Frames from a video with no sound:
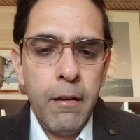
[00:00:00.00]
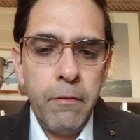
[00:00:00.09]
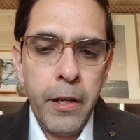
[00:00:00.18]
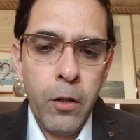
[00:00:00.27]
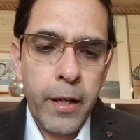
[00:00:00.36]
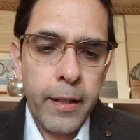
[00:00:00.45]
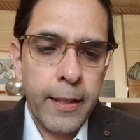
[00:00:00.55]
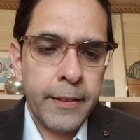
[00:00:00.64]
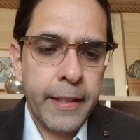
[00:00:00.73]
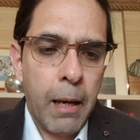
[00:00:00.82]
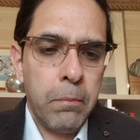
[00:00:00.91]
when you look at
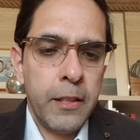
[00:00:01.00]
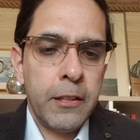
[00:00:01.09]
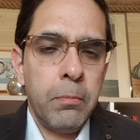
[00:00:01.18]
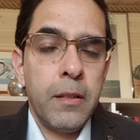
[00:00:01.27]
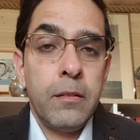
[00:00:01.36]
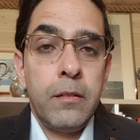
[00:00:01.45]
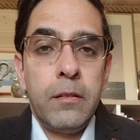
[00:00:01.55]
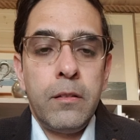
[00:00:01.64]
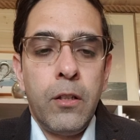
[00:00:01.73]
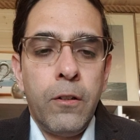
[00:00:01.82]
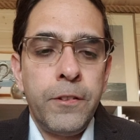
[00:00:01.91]
establishments
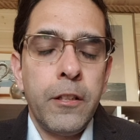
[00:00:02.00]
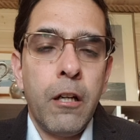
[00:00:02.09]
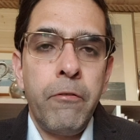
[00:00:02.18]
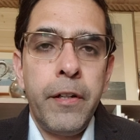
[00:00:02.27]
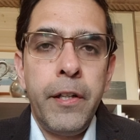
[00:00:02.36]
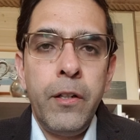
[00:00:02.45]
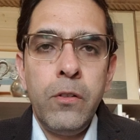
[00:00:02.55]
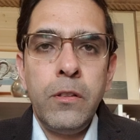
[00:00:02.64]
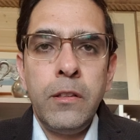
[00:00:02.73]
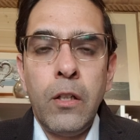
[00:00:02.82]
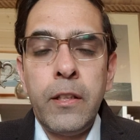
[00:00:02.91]
of
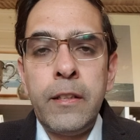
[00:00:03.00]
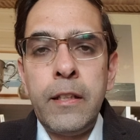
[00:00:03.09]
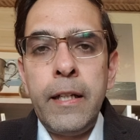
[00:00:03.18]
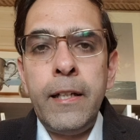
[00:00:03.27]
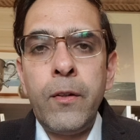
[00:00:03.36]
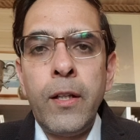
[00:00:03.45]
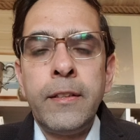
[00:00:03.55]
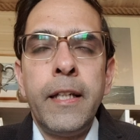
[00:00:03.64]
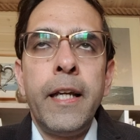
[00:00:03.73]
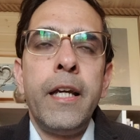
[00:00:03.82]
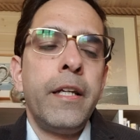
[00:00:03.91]
servitudes, now this is an
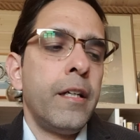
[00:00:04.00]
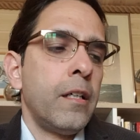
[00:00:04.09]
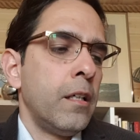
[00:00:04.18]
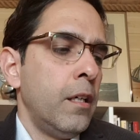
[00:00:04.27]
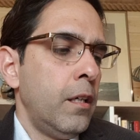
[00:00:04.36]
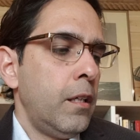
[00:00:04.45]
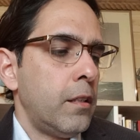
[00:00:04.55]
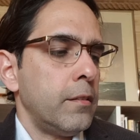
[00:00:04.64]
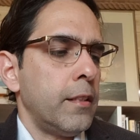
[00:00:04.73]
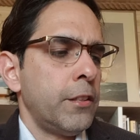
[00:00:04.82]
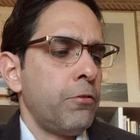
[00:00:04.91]
interesting area.
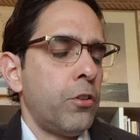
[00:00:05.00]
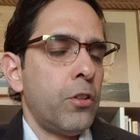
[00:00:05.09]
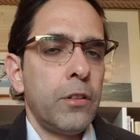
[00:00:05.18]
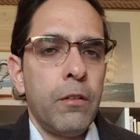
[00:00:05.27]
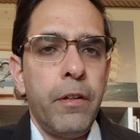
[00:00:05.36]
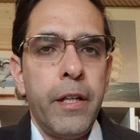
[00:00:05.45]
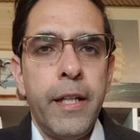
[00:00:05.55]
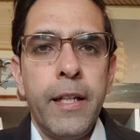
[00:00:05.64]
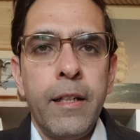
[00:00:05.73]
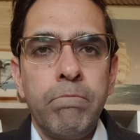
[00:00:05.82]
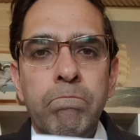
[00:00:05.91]
This was a
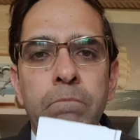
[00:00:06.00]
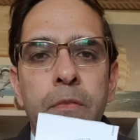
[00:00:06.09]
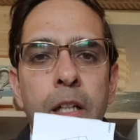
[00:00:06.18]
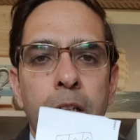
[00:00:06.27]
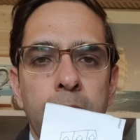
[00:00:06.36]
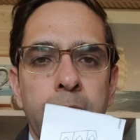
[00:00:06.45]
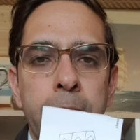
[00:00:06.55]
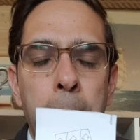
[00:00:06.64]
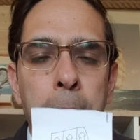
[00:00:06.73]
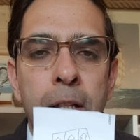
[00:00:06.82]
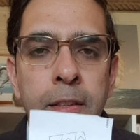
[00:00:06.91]
very
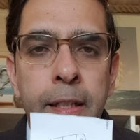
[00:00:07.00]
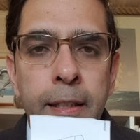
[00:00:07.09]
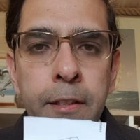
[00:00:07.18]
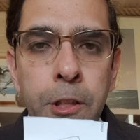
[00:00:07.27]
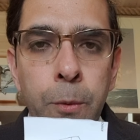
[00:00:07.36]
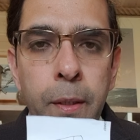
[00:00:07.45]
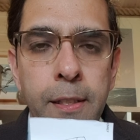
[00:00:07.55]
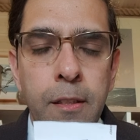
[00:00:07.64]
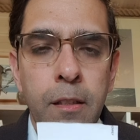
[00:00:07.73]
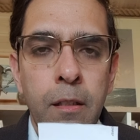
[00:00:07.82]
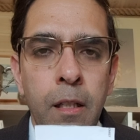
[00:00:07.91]
simplistic
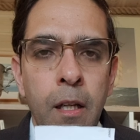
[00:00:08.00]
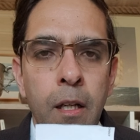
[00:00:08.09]
situation.